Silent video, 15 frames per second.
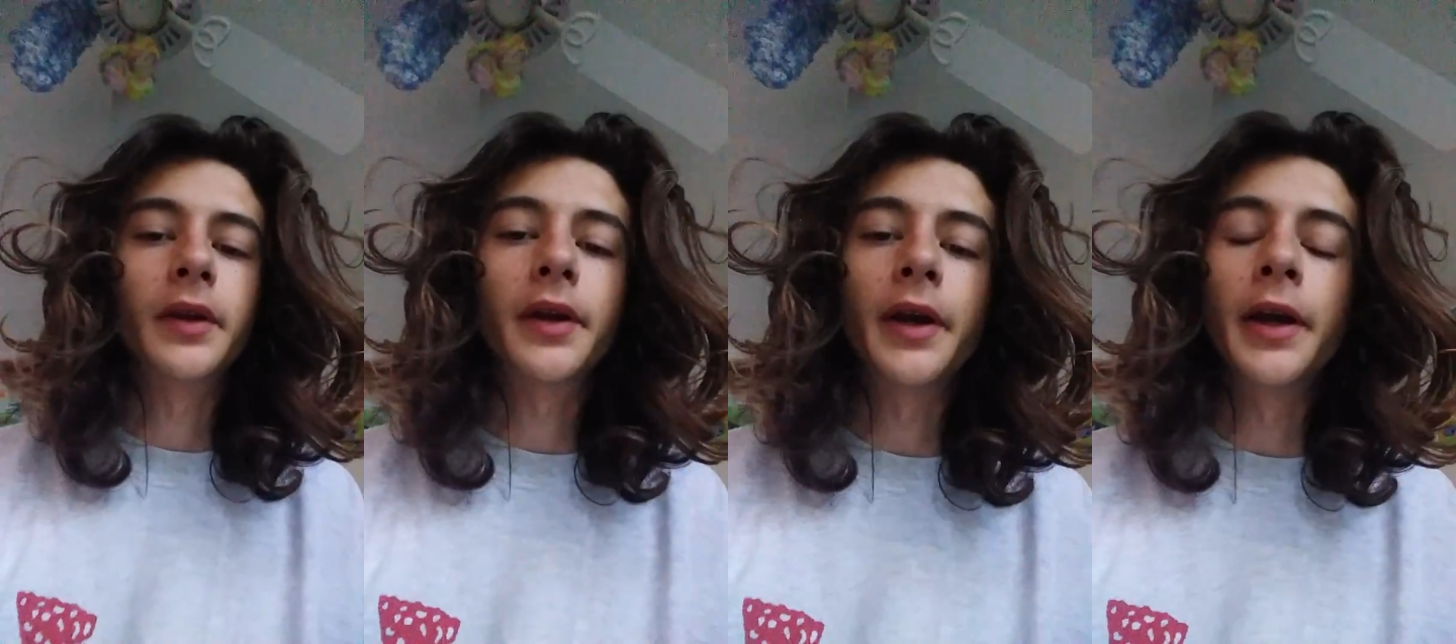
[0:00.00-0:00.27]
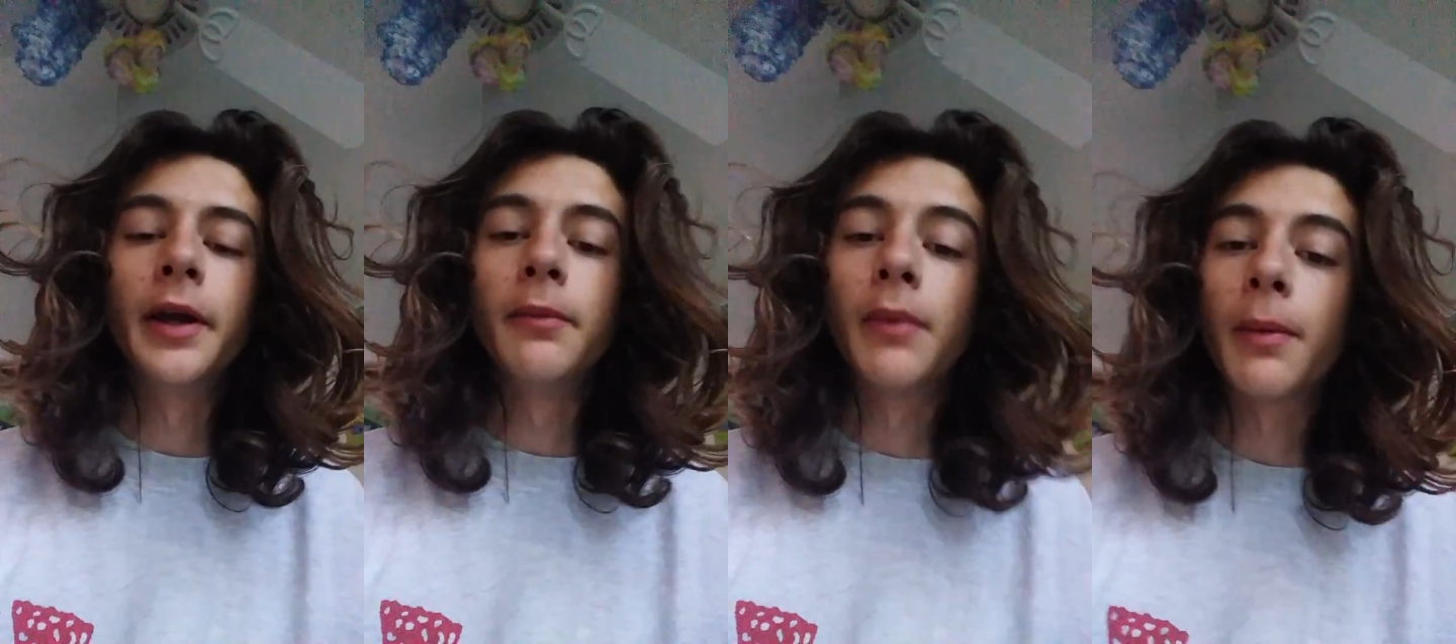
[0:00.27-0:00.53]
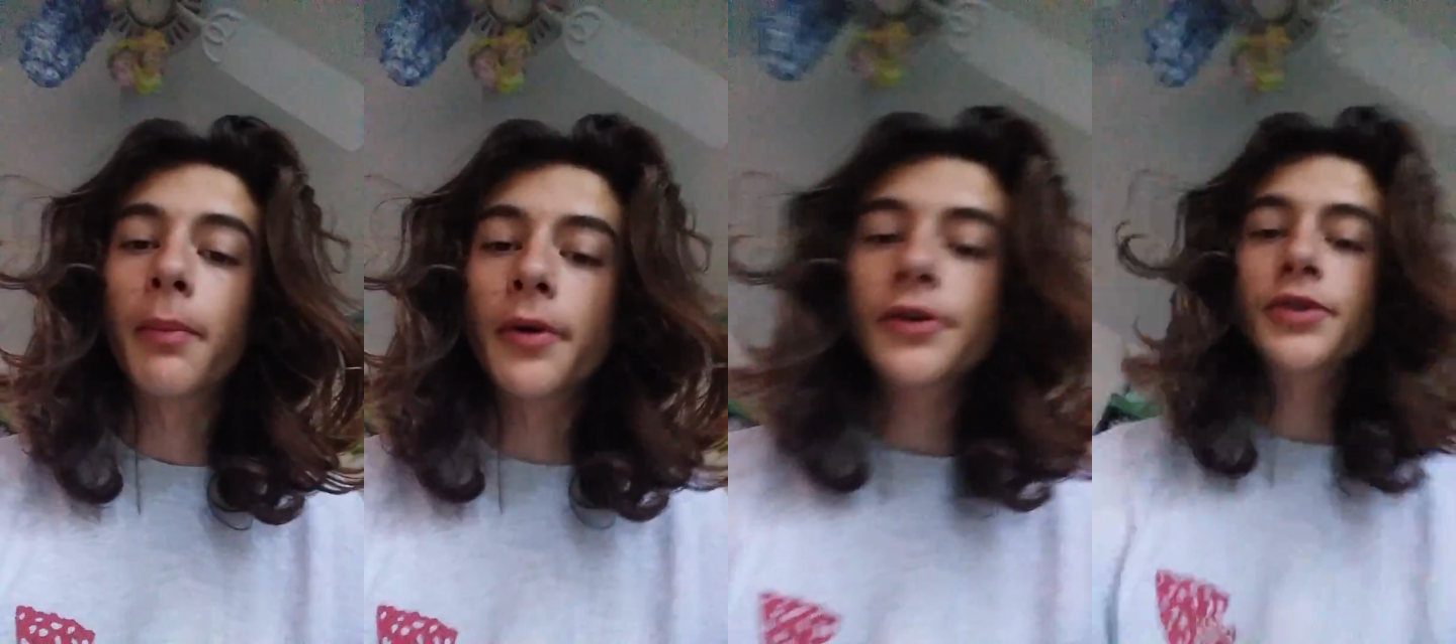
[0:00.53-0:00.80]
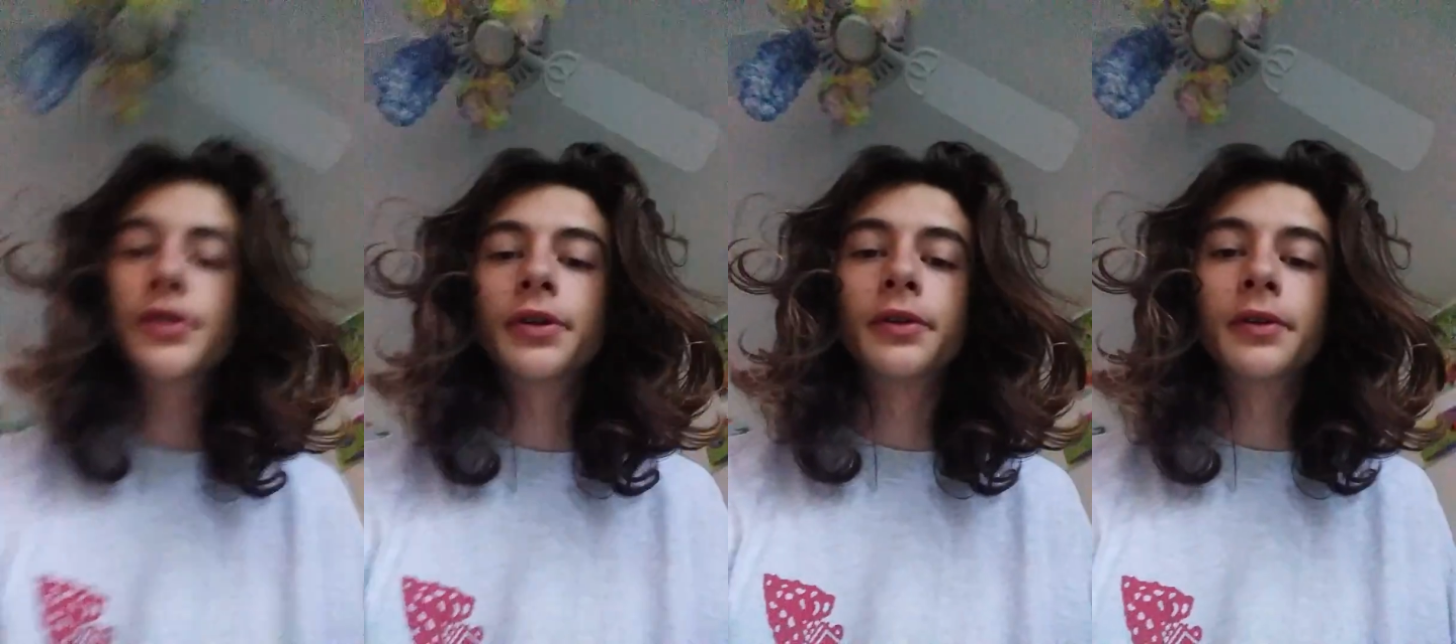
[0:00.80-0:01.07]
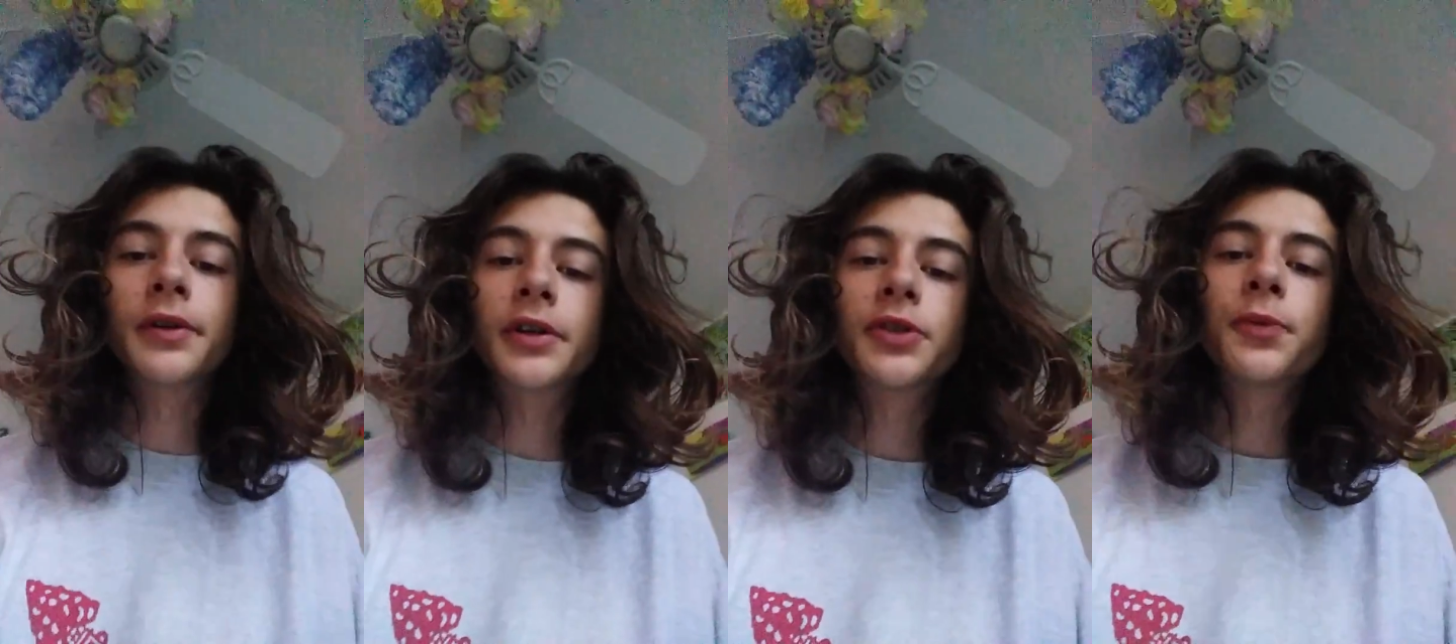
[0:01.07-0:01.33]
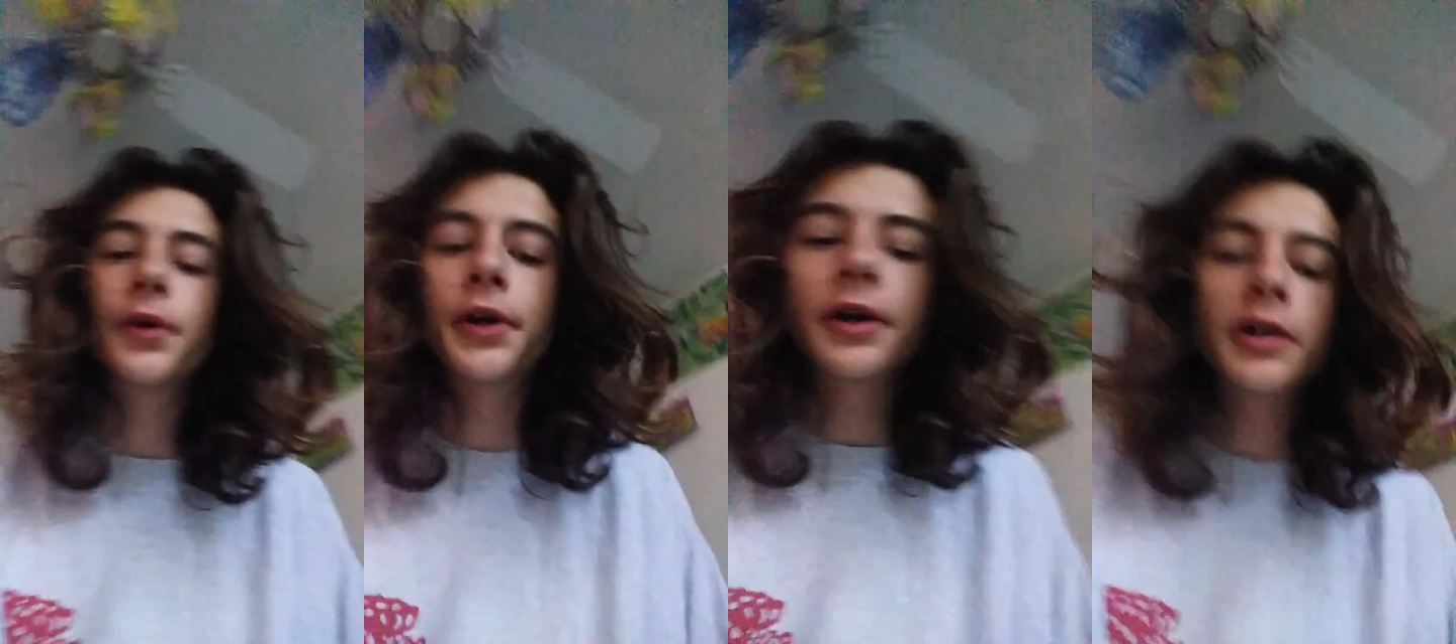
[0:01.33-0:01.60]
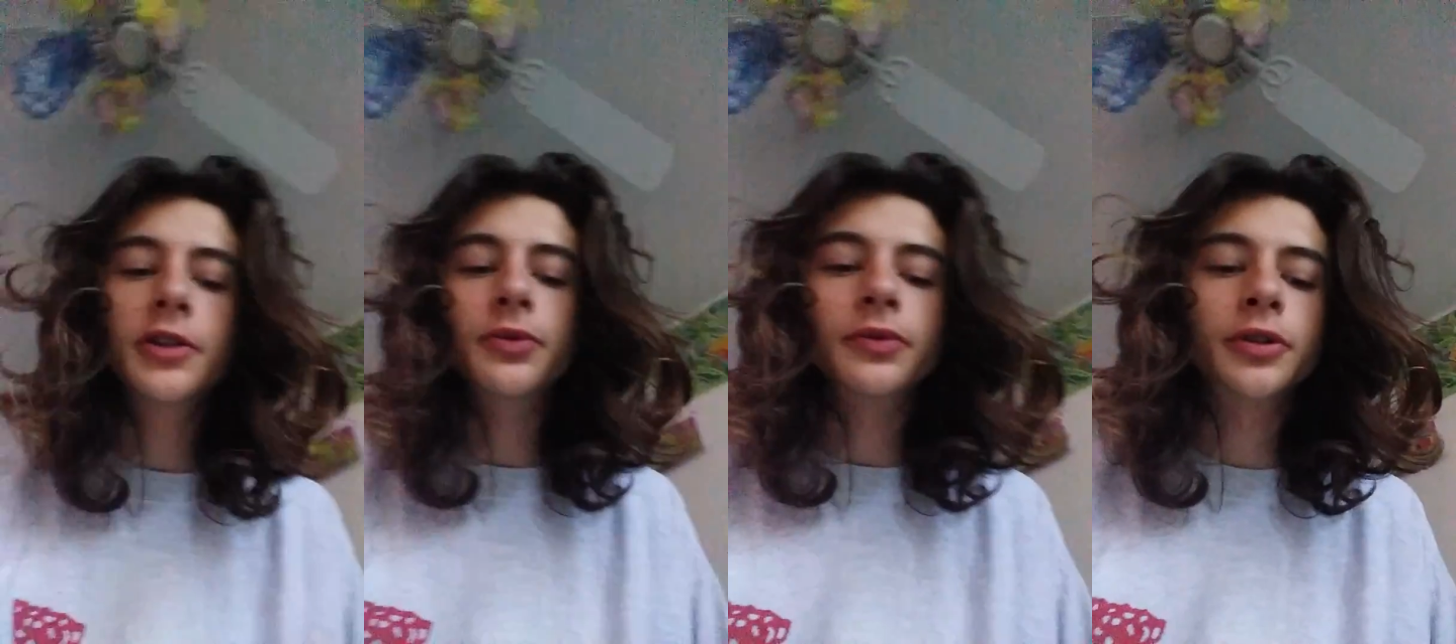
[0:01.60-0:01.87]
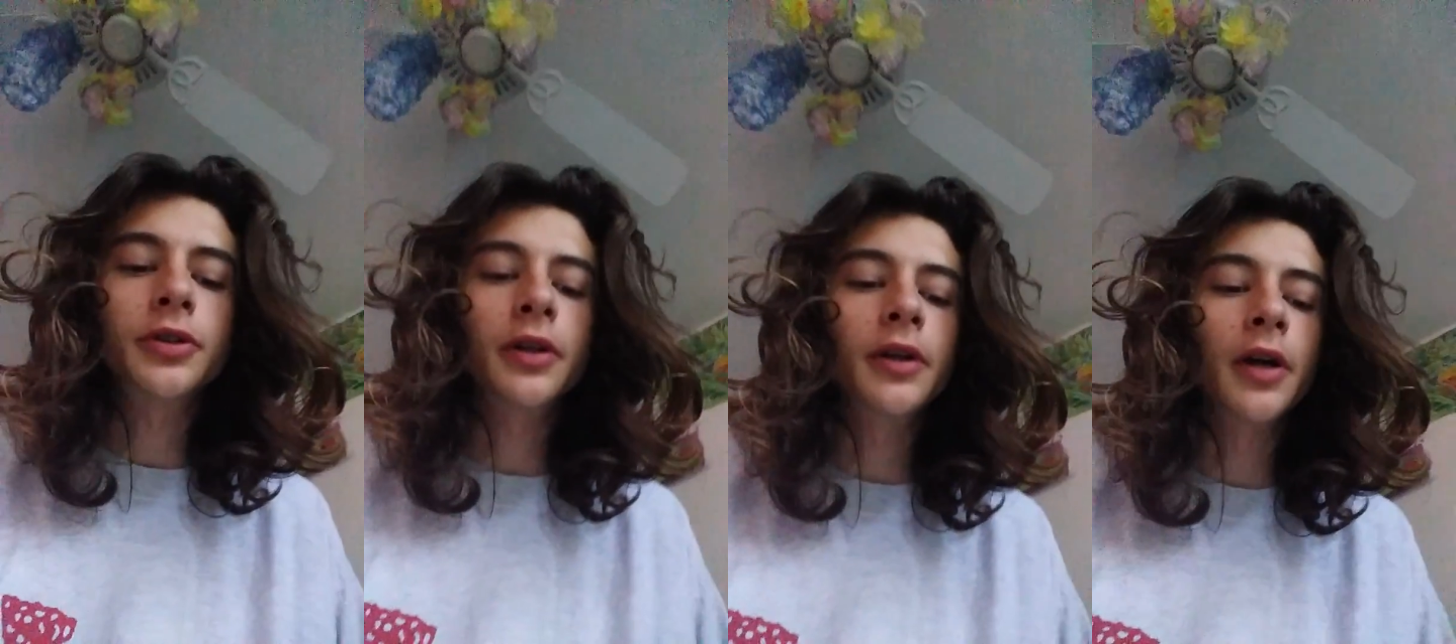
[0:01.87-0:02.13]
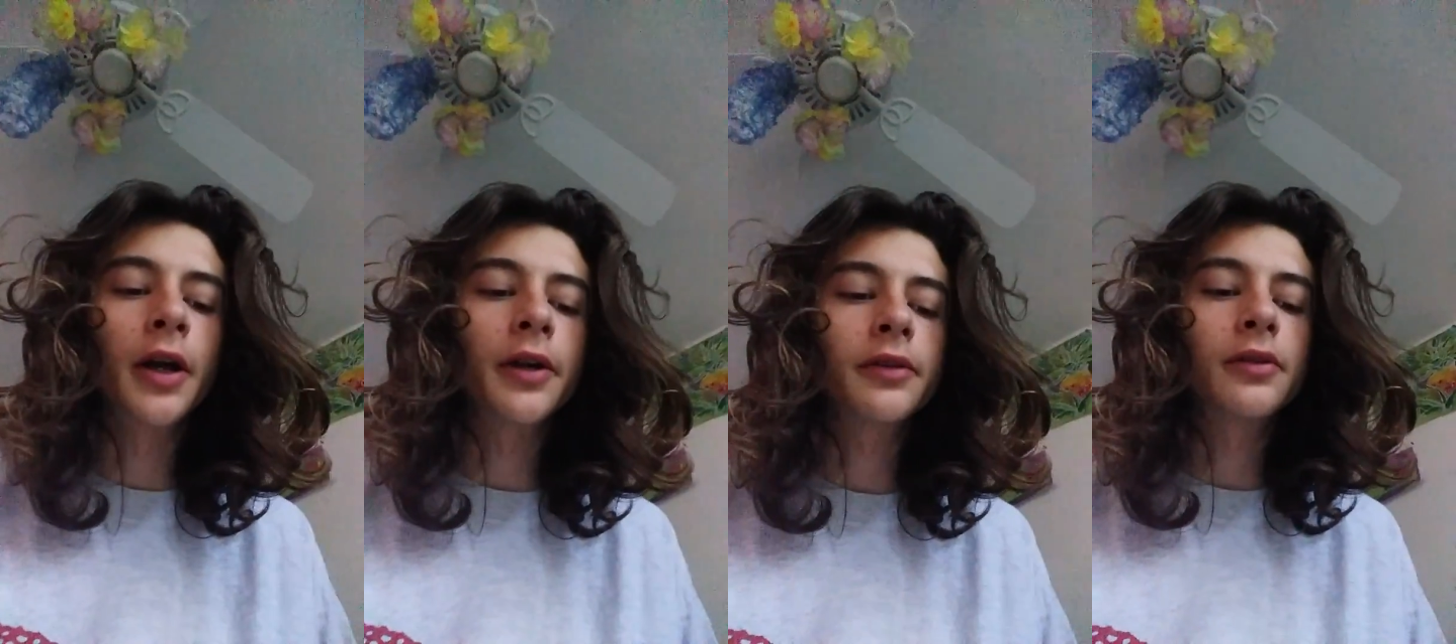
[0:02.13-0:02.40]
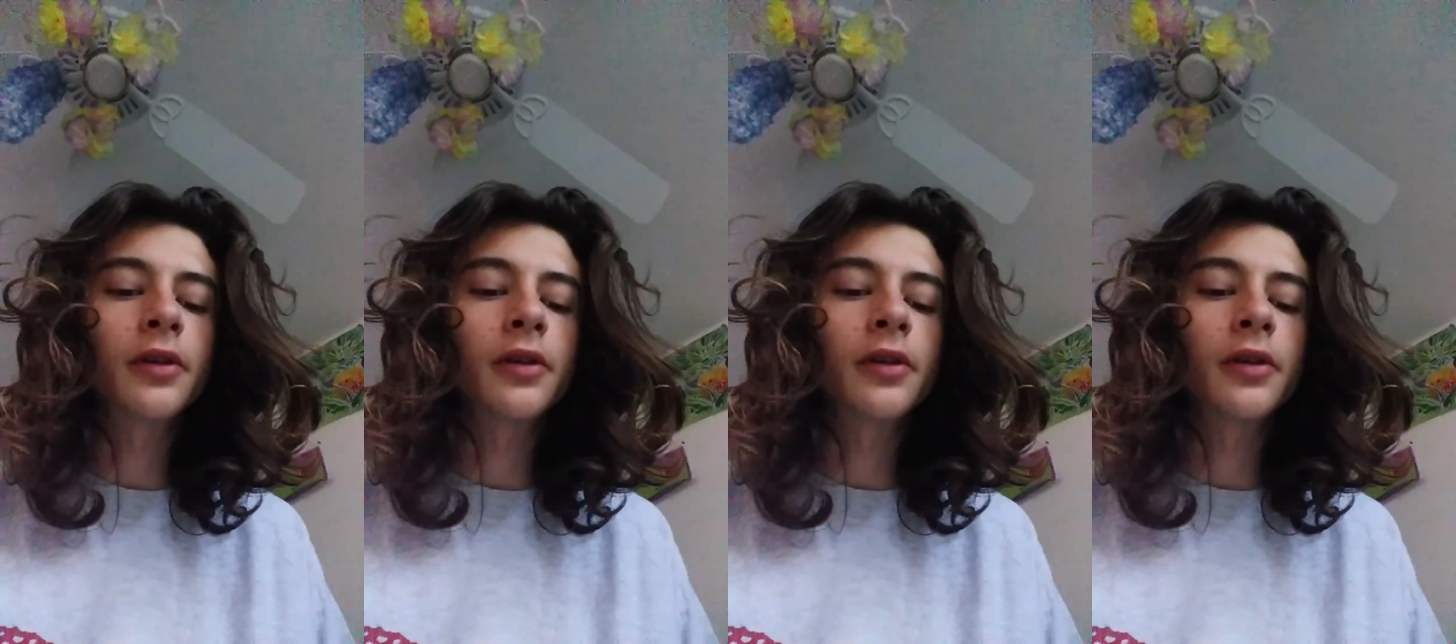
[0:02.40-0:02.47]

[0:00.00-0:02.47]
and my personal experience with Shungite